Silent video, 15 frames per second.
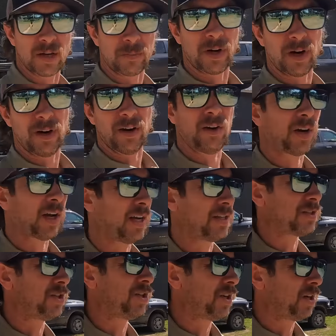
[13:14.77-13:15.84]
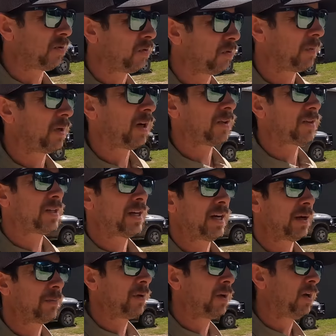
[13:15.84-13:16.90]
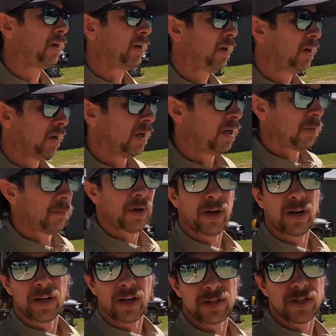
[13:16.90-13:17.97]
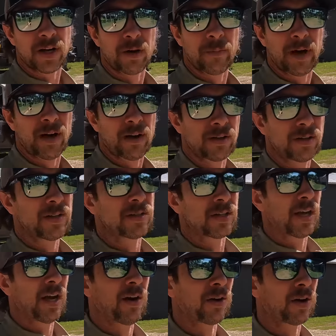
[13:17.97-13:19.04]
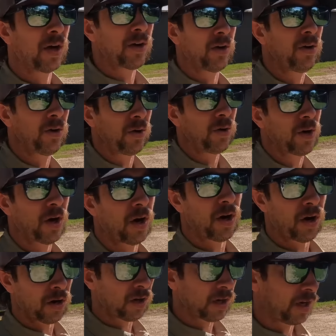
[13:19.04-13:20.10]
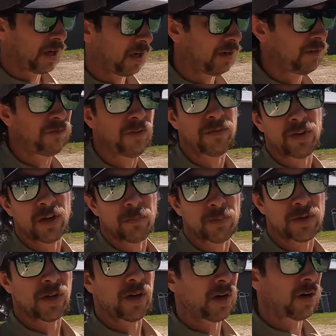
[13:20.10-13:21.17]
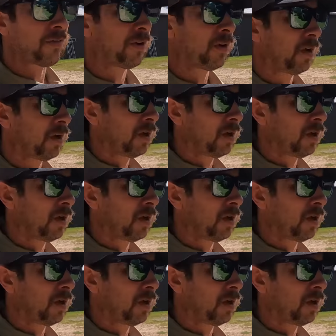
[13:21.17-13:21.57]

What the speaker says: I'm carrying all kinds of junk with me all the time. But yeah, check them out. Discount code Hurricane, 15% off.